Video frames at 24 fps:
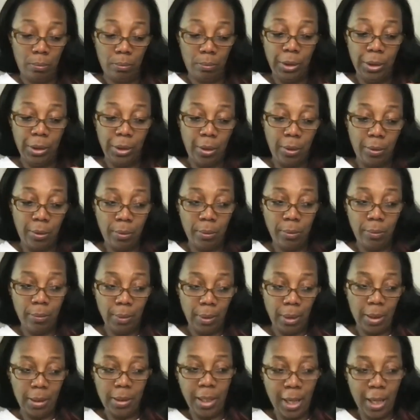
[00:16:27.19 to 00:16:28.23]
you know,
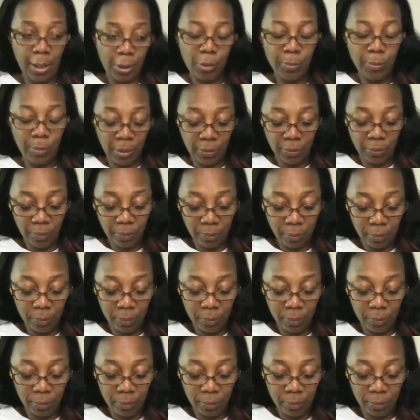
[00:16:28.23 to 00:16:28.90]
attachment